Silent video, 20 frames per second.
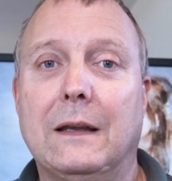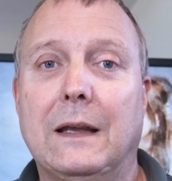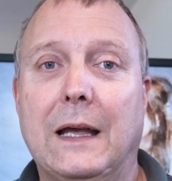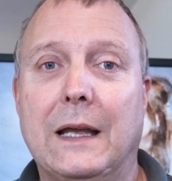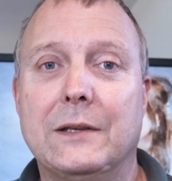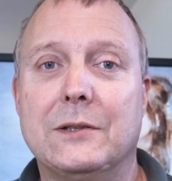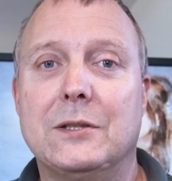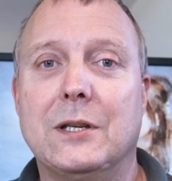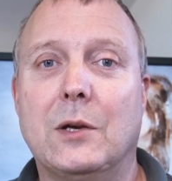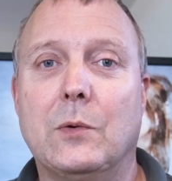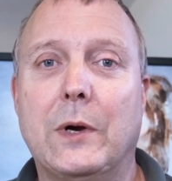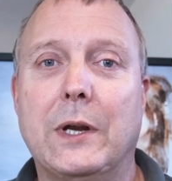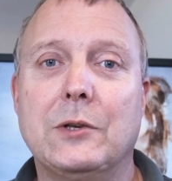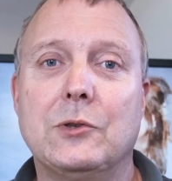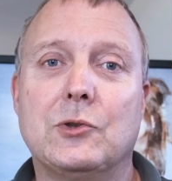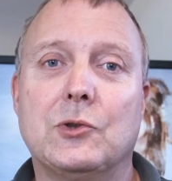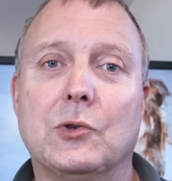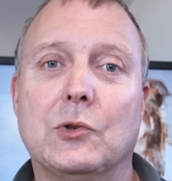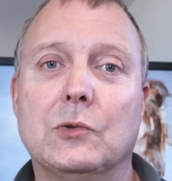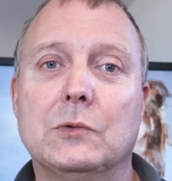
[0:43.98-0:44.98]
and
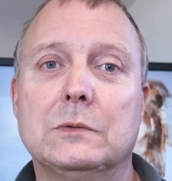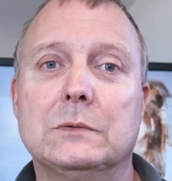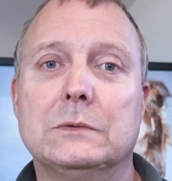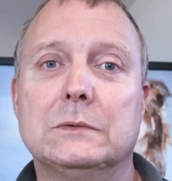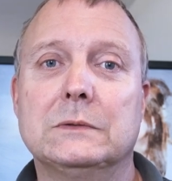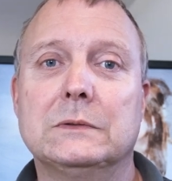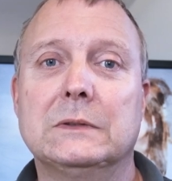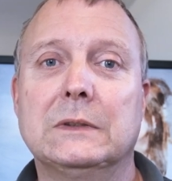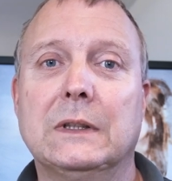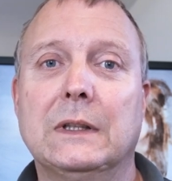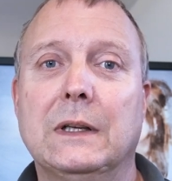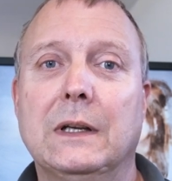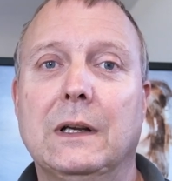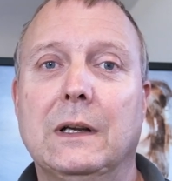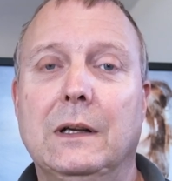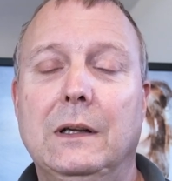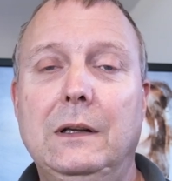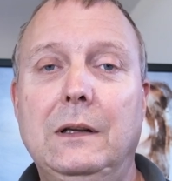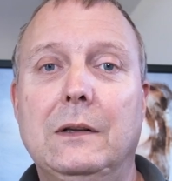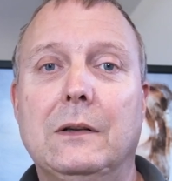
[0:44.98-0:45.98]
sequential
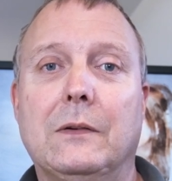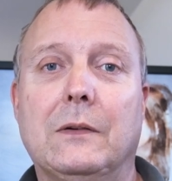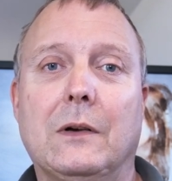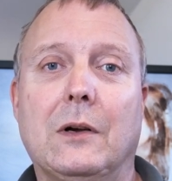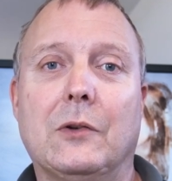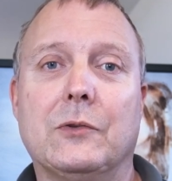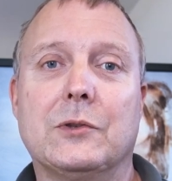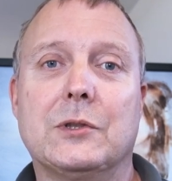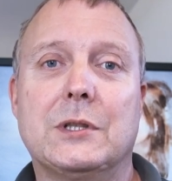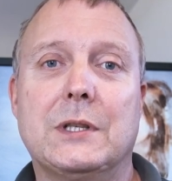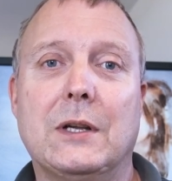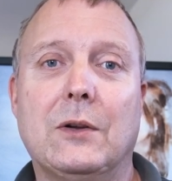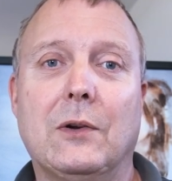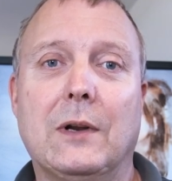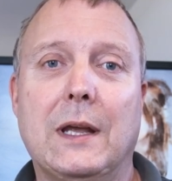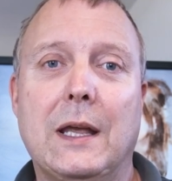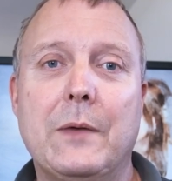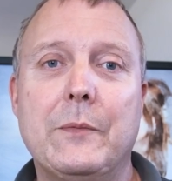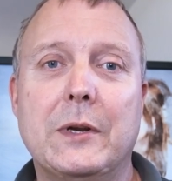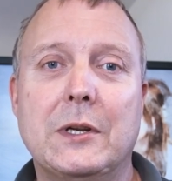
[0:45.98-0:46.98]
on still
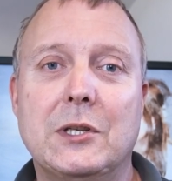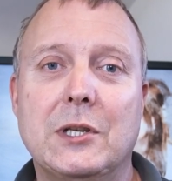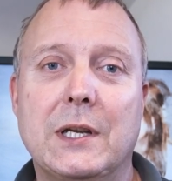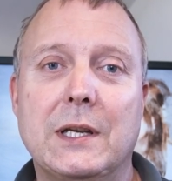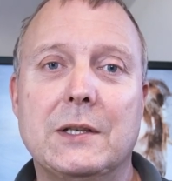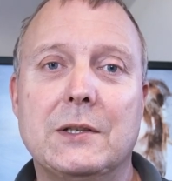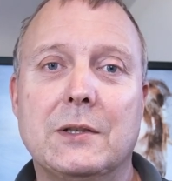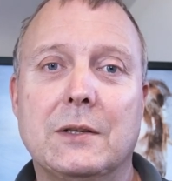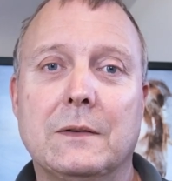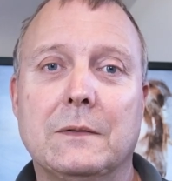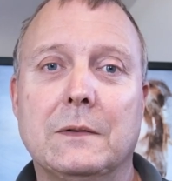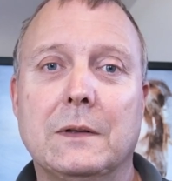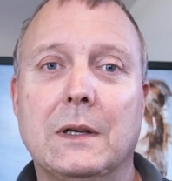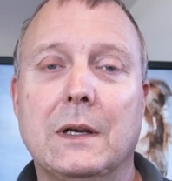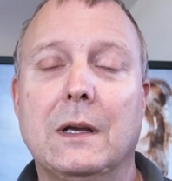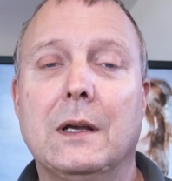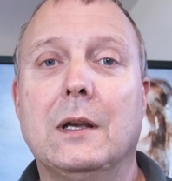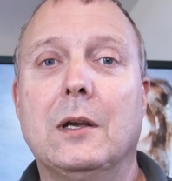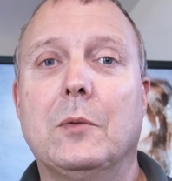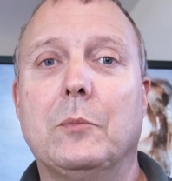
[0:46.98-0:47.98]
images,
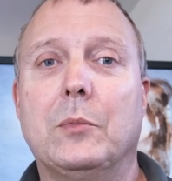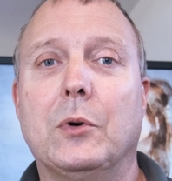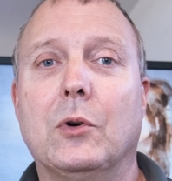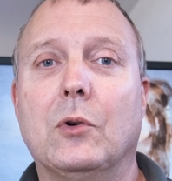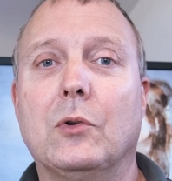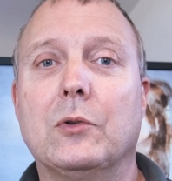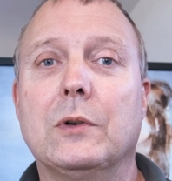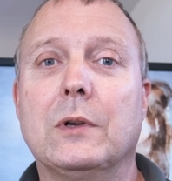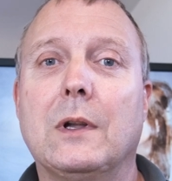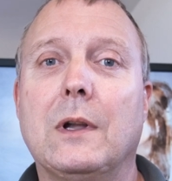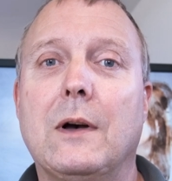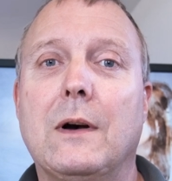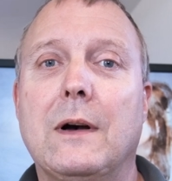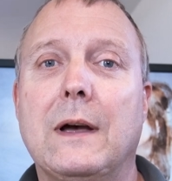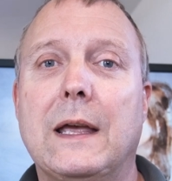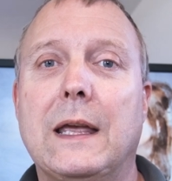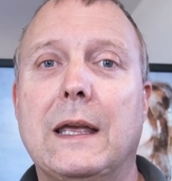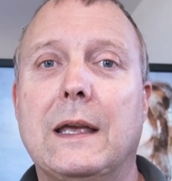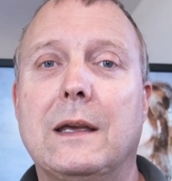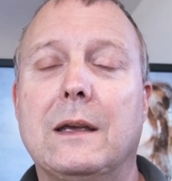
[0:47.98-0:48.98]
but
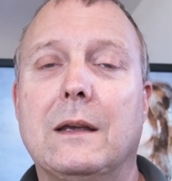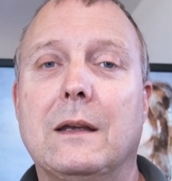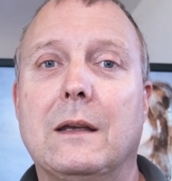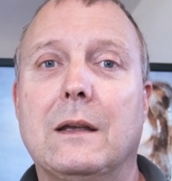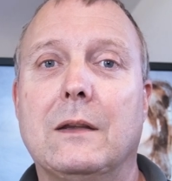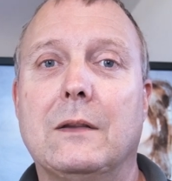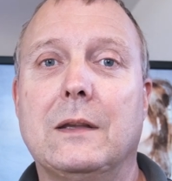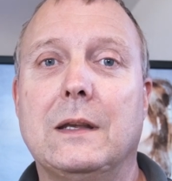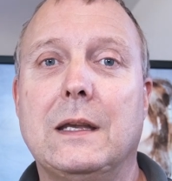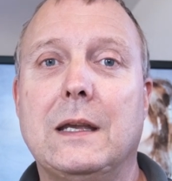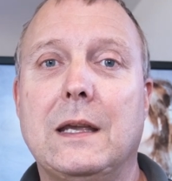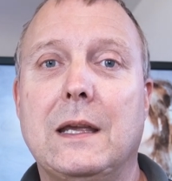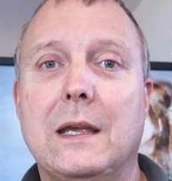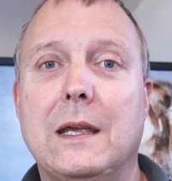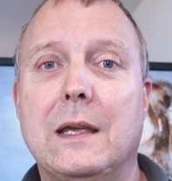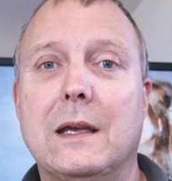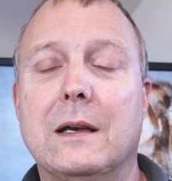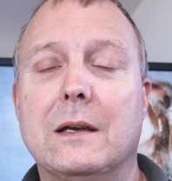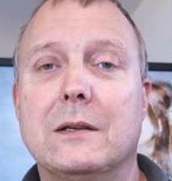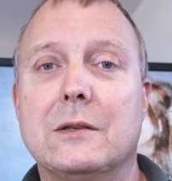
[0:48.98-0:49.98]
unlike
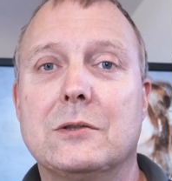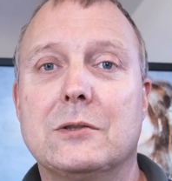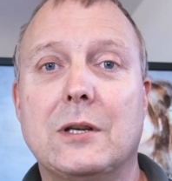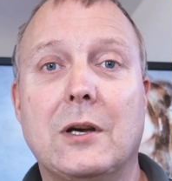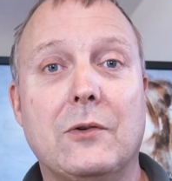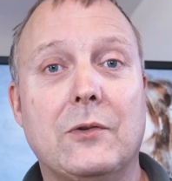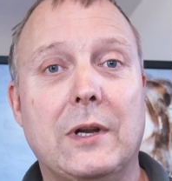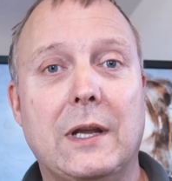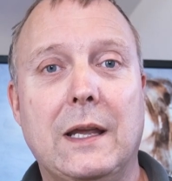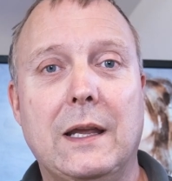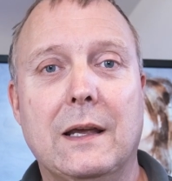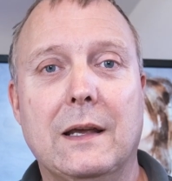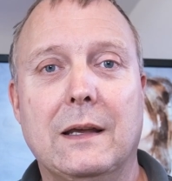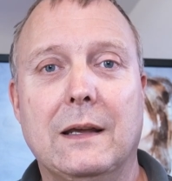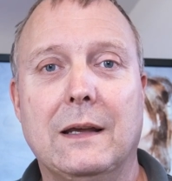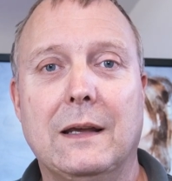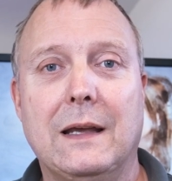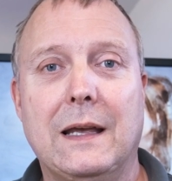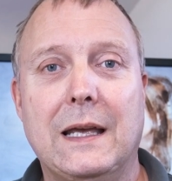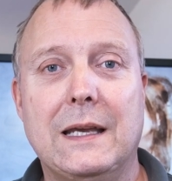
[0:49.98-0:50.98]
the Sony
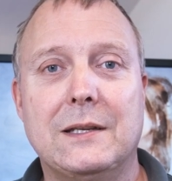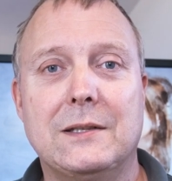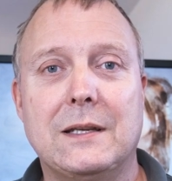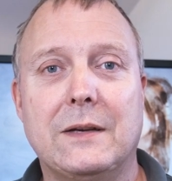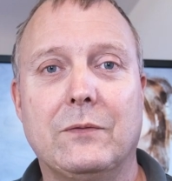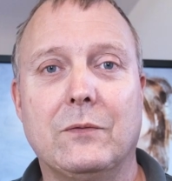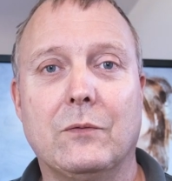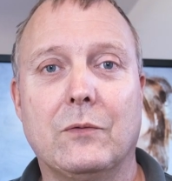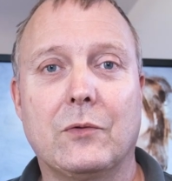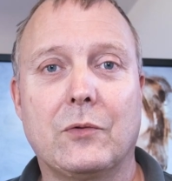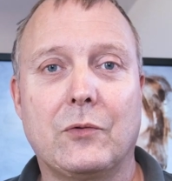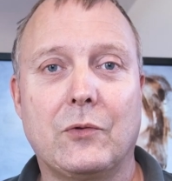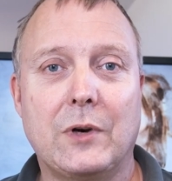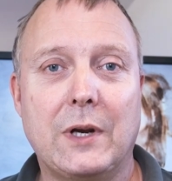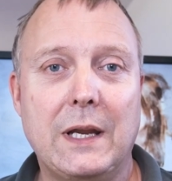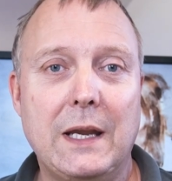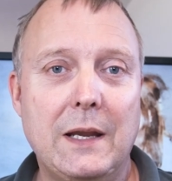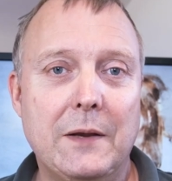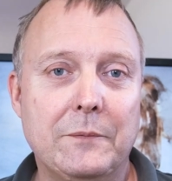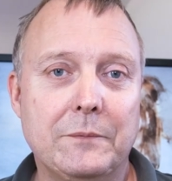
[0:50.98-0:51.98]
A7
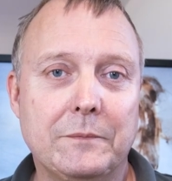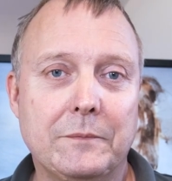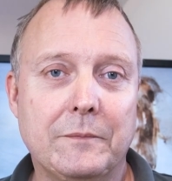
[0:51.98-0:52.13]
III